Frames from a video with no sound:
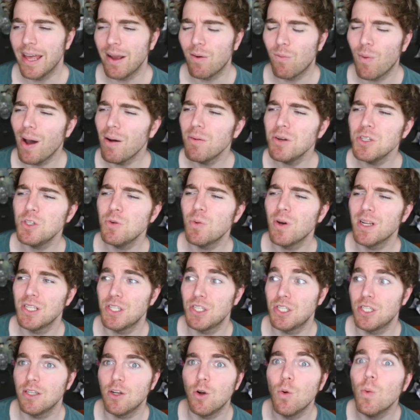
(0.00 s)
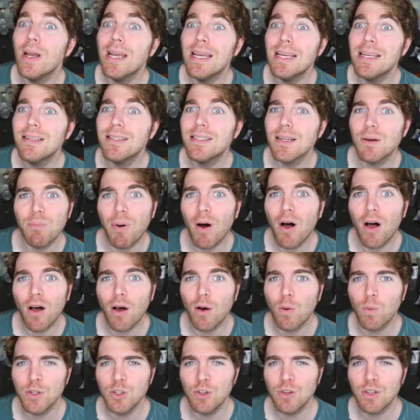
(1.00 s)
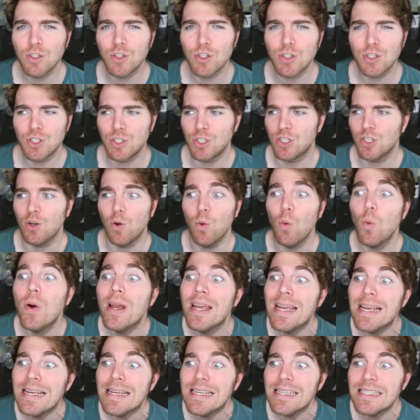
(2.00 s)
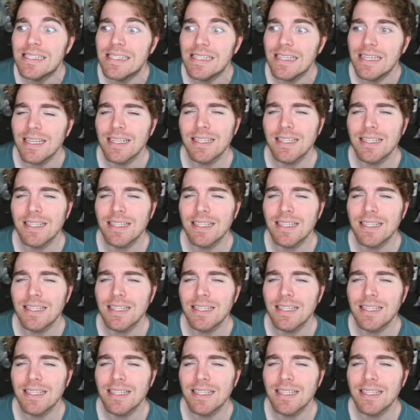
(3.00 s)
Like, why would you wanna squeeze a ball when you could just squeeze the